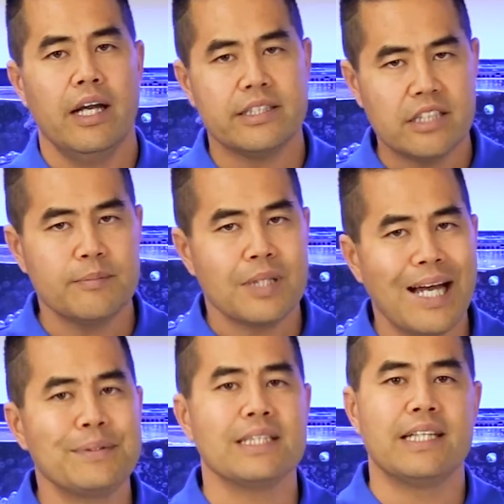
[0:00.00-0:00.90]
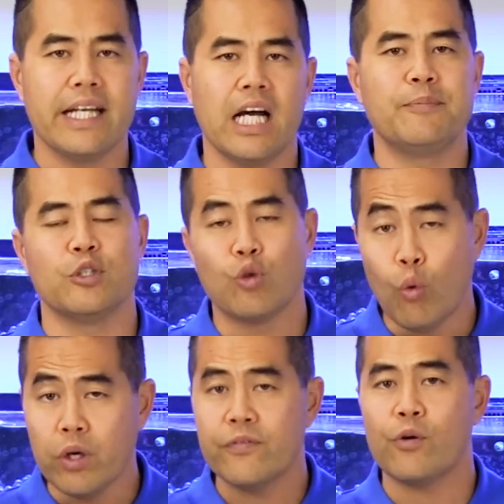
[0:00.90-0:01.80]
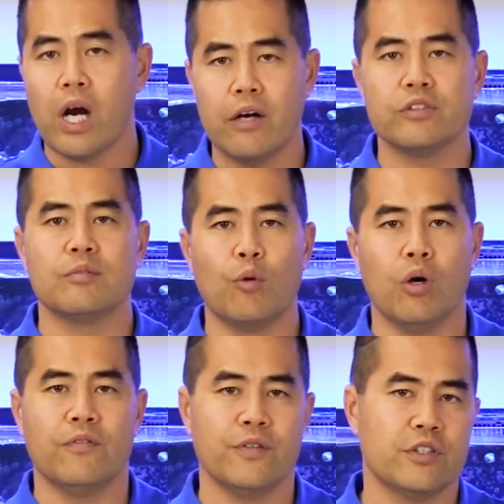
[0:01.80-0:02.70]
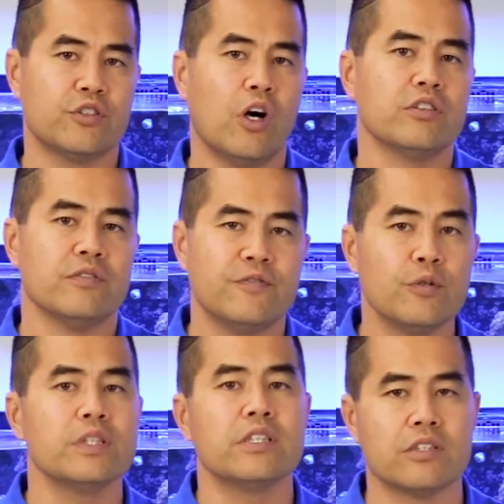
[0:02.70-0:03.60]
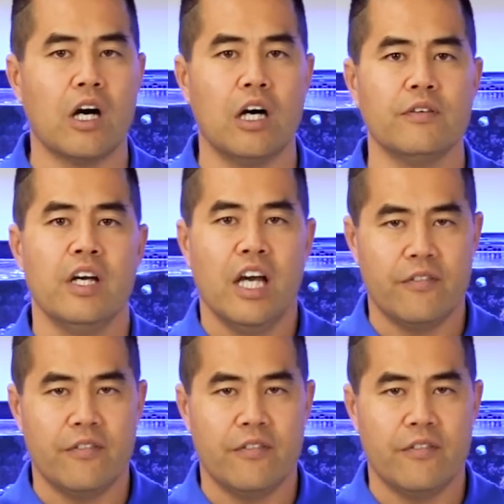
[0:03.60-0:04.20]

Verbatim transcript: It sometimes can take up to 24 hours or more for the salt to fully dissolve